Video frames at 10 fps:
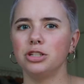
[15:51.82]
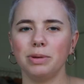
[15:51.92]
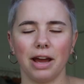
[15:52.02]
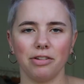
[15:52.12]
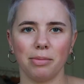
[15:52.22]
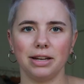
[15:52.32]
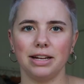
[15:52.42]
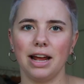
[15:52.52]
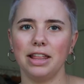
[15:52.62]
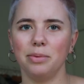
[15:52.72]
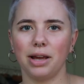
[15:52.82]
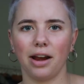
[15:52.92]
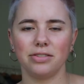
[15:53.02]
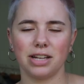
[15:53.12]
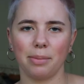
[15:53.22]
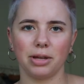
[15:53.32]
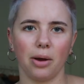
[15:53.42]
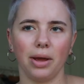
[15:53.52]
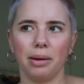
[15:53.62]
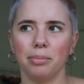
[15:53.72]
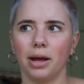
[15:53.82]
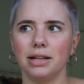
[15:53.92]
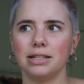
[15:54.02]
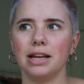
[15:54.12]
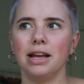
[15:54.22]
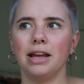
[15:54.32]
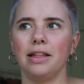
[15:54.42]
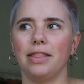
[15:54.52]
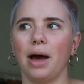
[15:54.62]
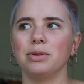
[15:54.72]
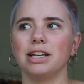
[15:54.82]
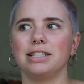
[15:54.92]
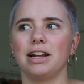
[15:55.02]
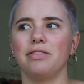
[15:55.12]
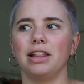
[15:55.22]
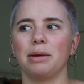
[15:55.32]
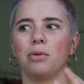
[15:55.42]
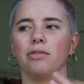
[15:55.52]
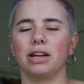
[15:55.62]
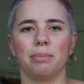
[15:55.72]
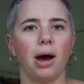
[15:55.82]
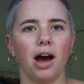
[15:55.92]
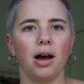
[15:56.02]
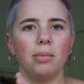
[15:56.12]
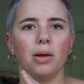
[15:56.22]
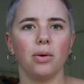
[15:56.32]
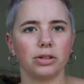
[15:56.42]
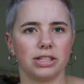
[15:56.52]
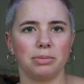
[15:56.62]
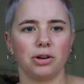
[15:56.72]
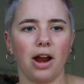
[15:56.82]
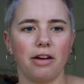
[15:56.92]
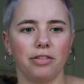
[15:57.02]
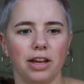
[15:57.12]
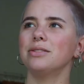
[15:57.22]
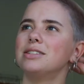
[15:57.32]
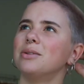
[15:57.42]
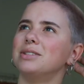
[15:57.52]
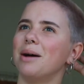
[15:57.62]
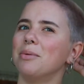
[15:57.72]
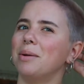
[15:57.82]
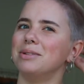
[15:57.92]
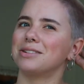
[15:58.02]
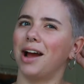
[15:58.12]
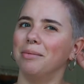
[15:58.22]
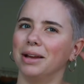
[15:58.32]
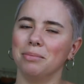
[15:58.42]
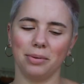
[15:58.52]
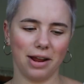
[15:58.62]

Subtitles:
used to be every Monday night, and then we kind of stopped going, but that was like definitely like more of like a pub, older demographic. Sounds so dumb the way I'm describing it, but